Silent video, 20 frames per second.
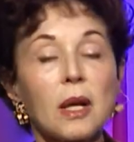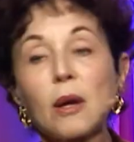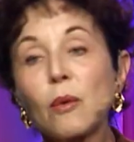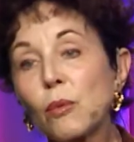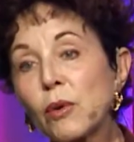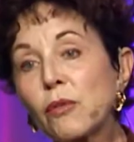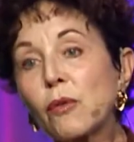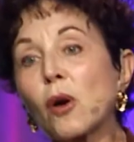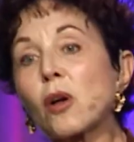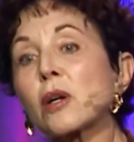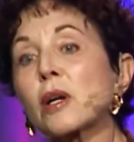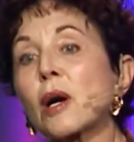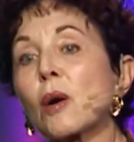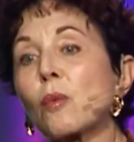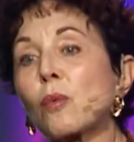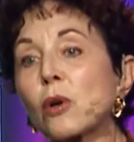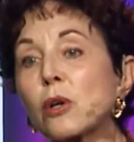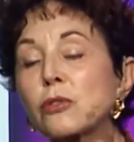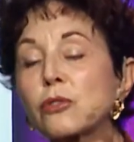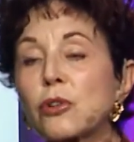We've all got
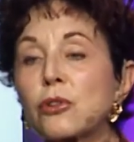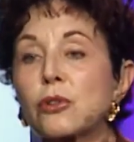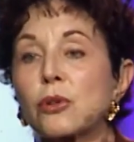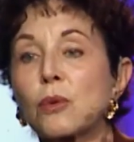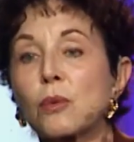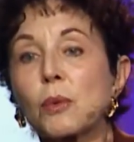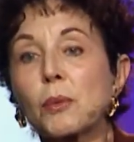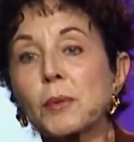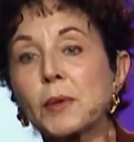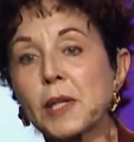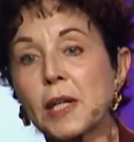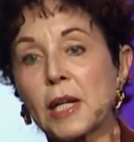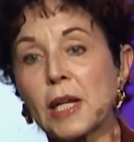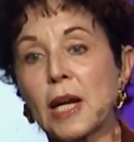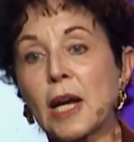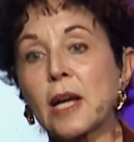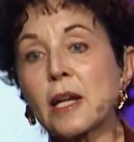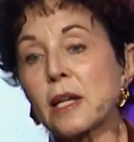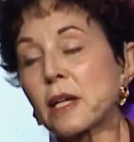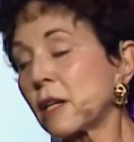work to do when we get
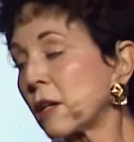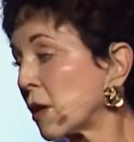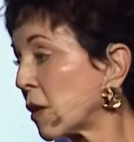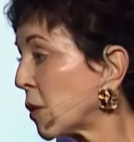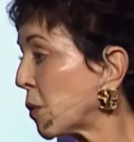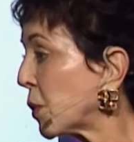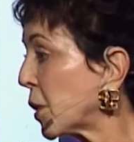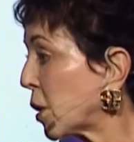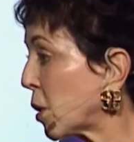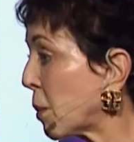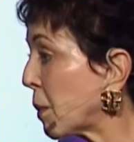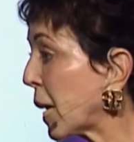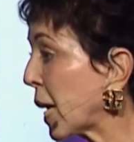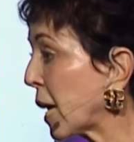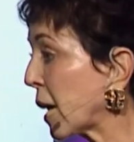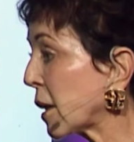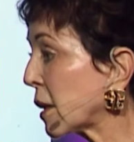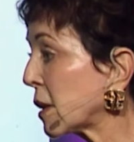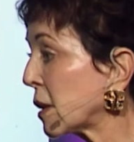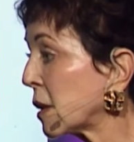out of here and we go
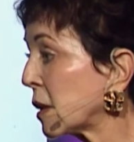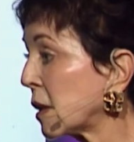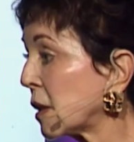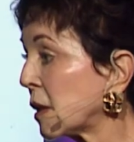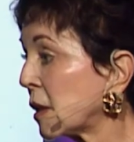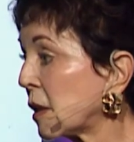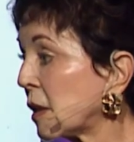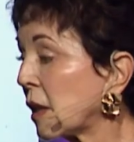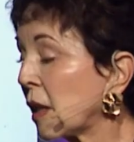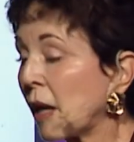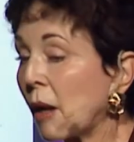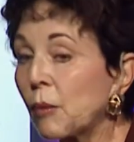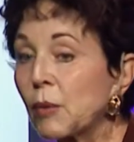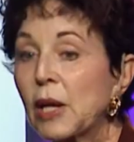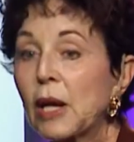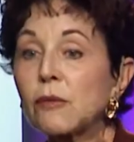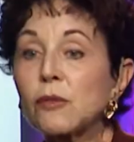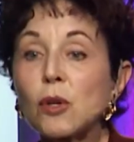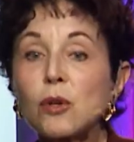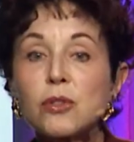back. And we
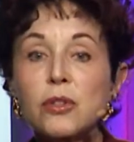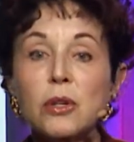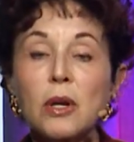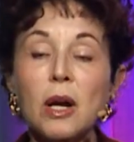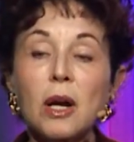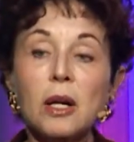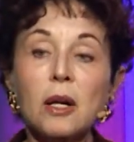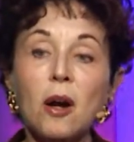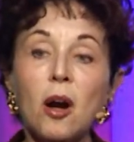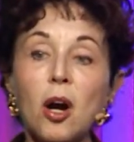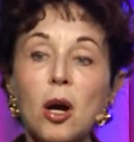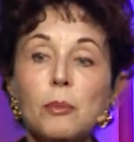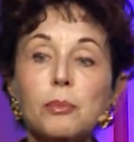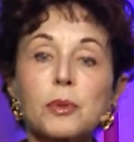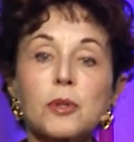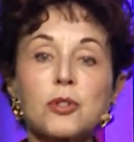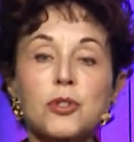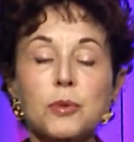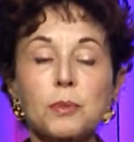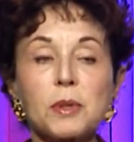have those
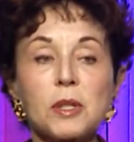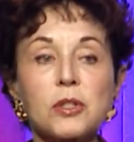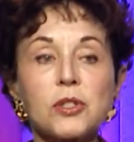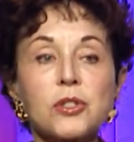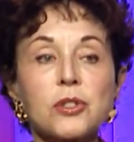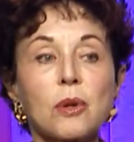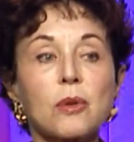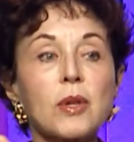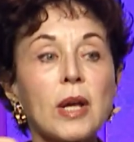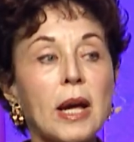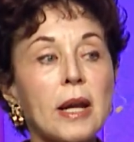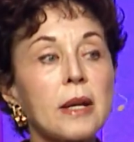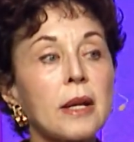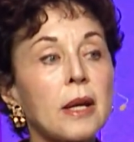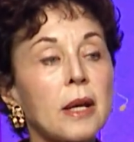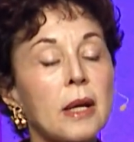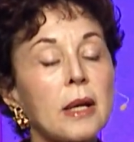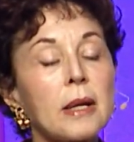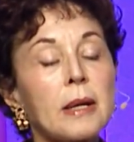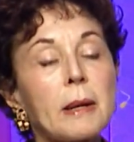accomplishments, so that
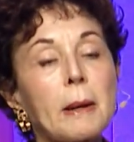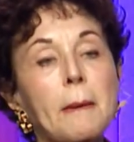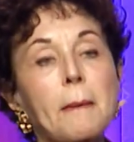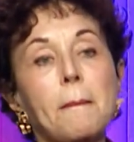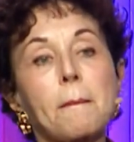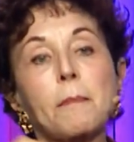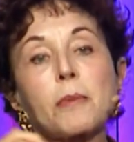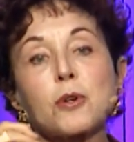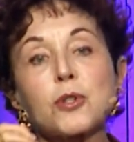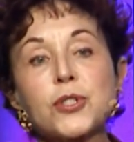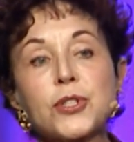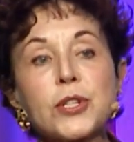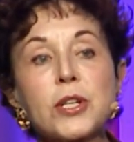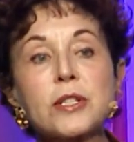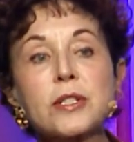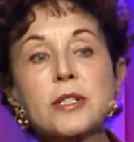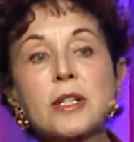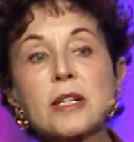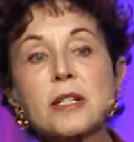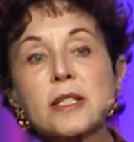
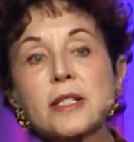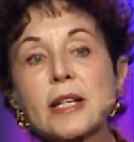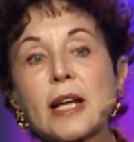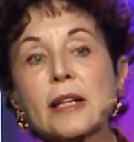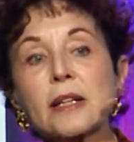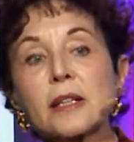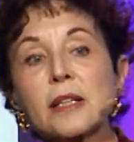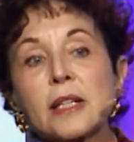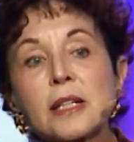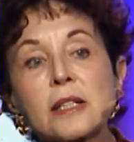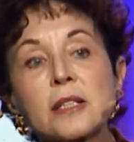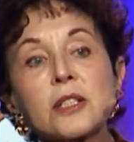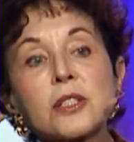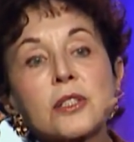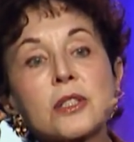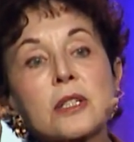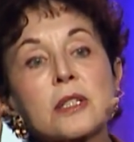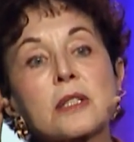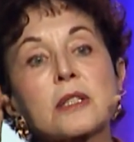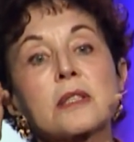persistence that
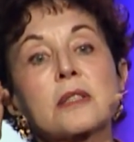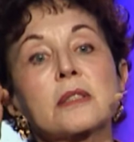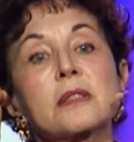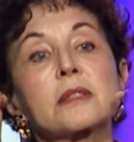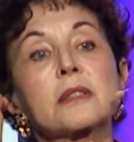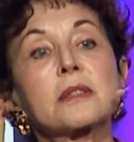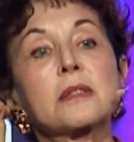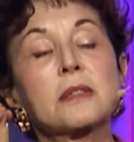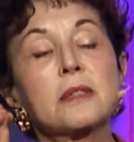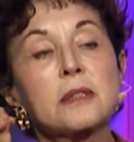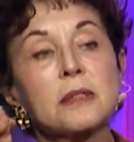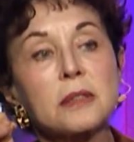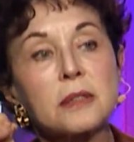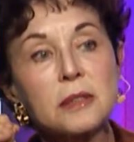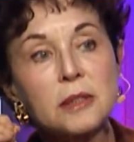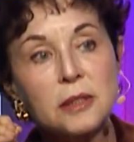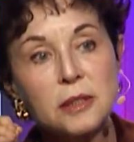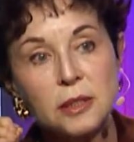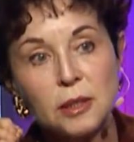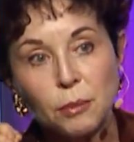leads
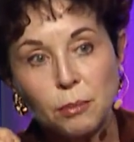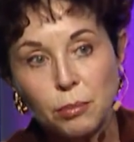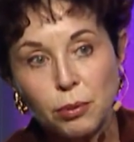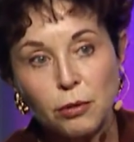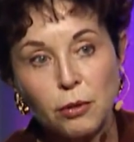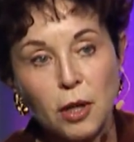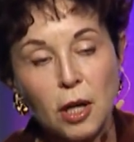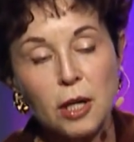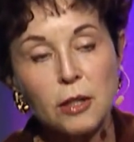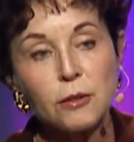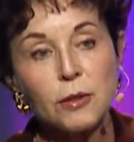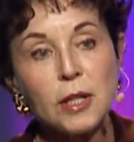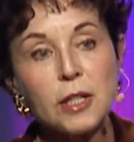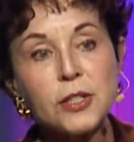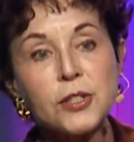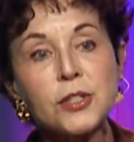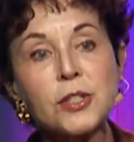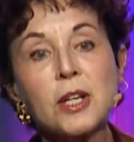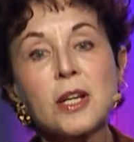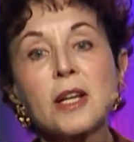to
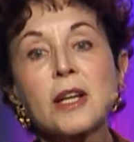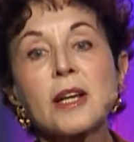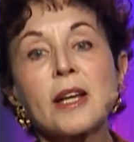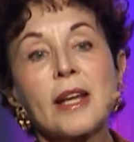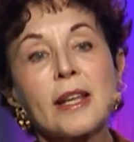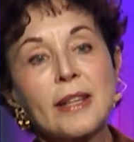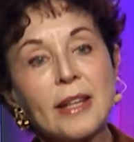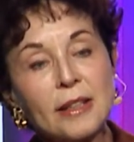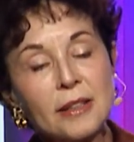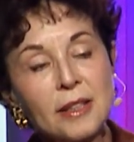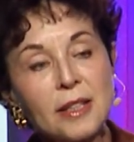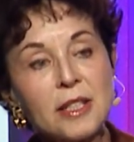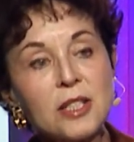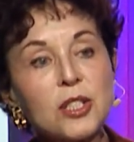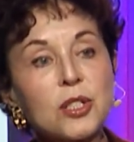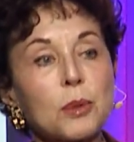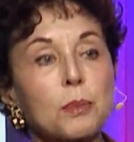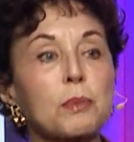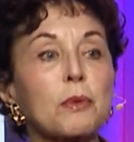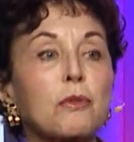progress, that leads
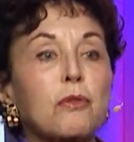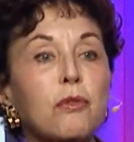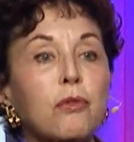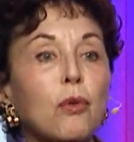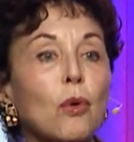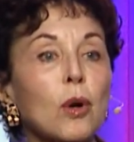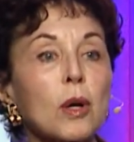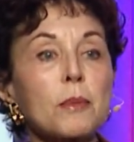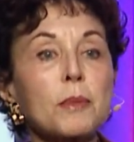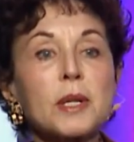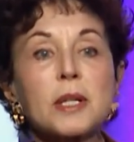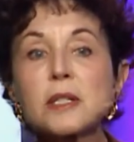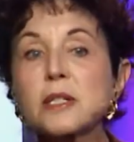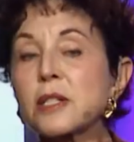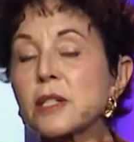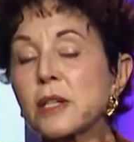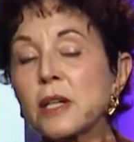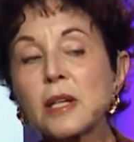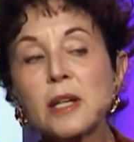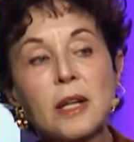to
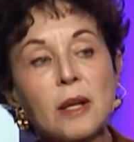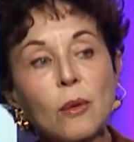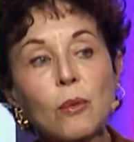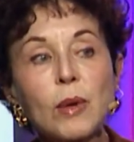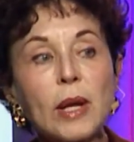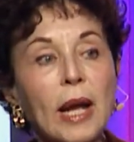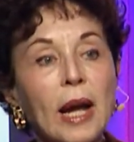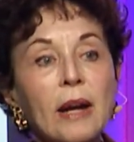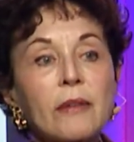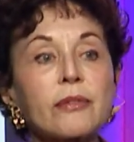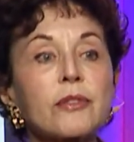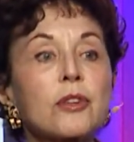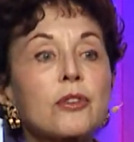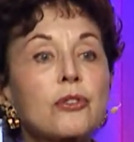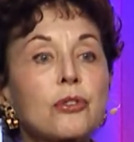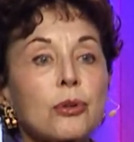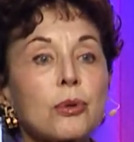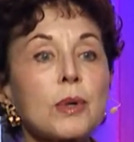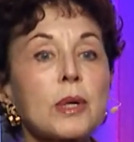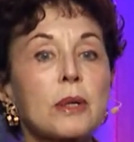performance. We have to
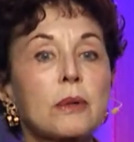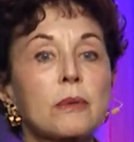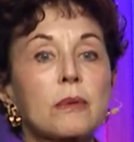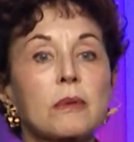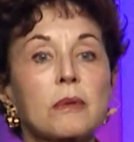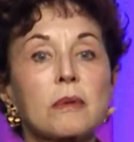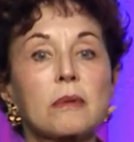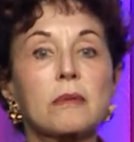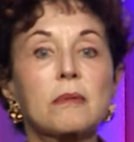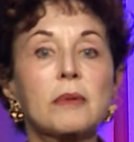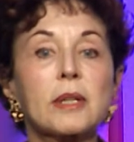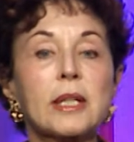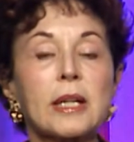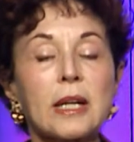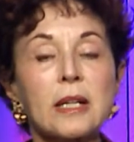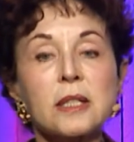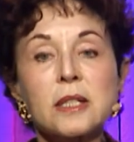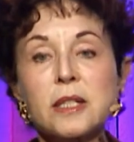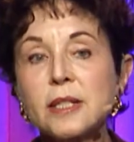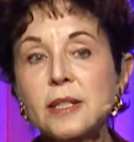do it. We
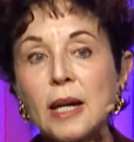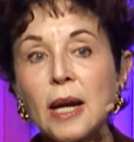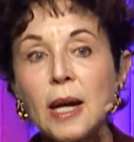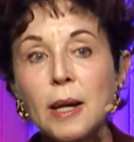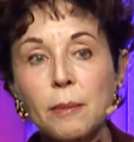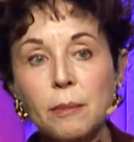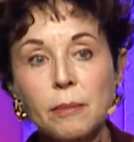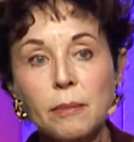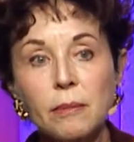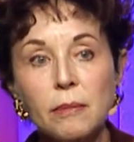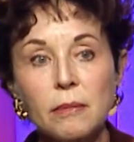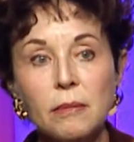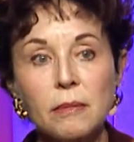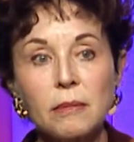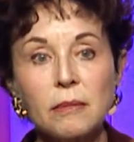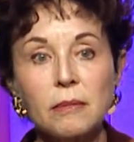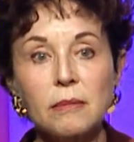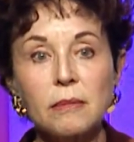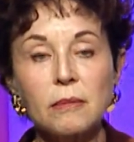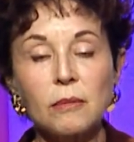can't stop.
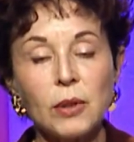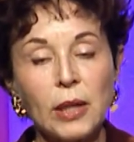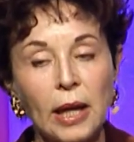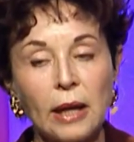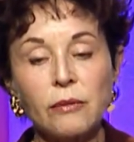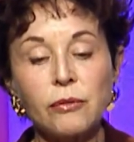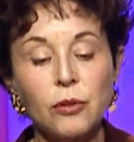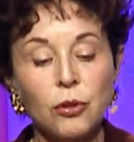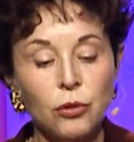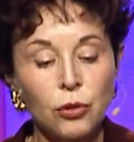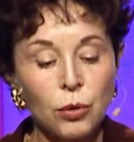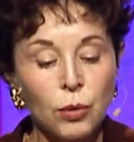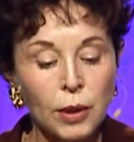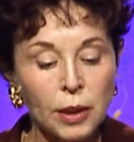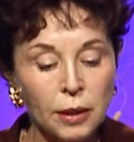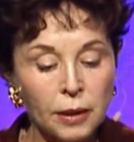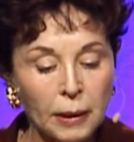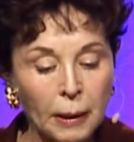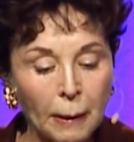We have to do it.